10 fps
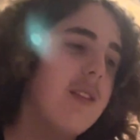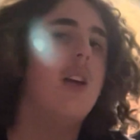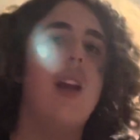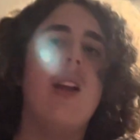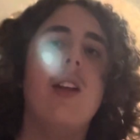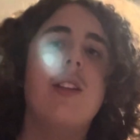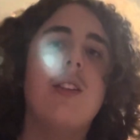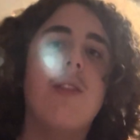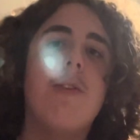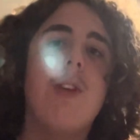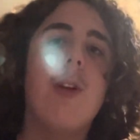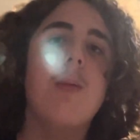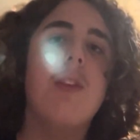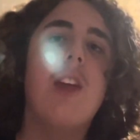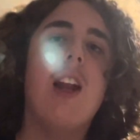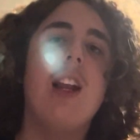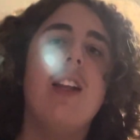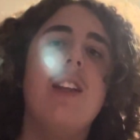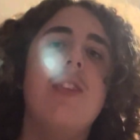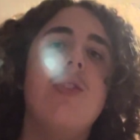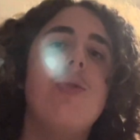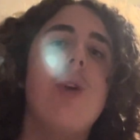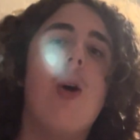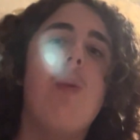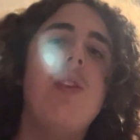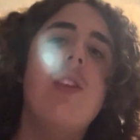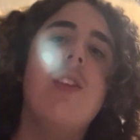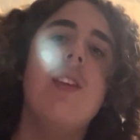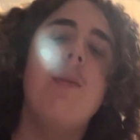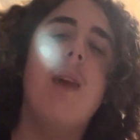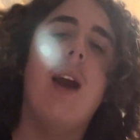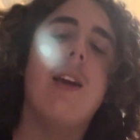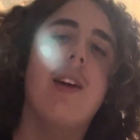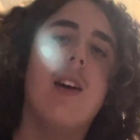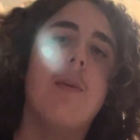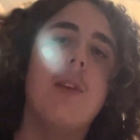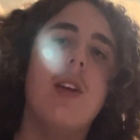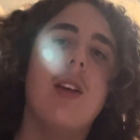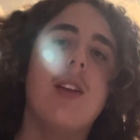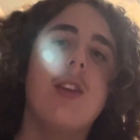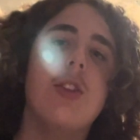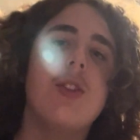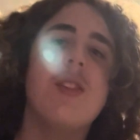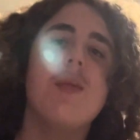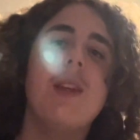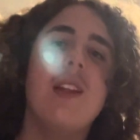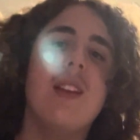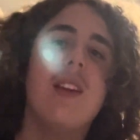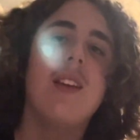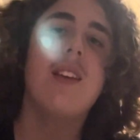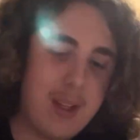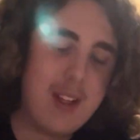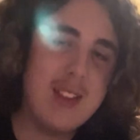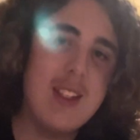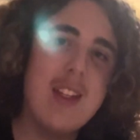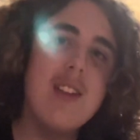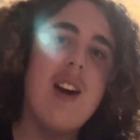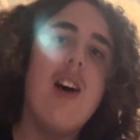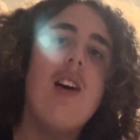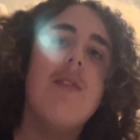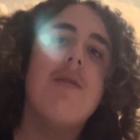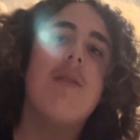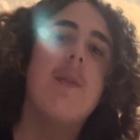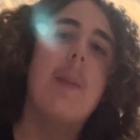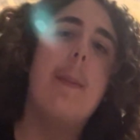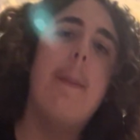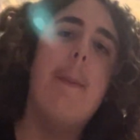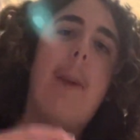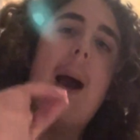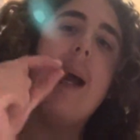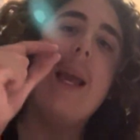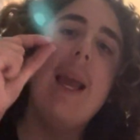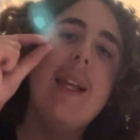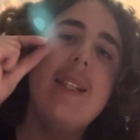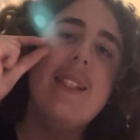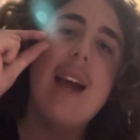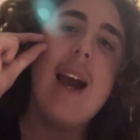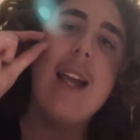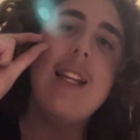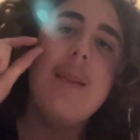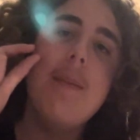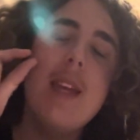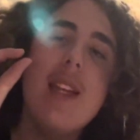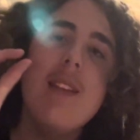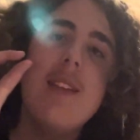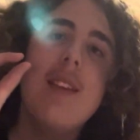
and it is confirmed that I need to open the thing back up and adjust the speed again, because it is off by a tiny bit.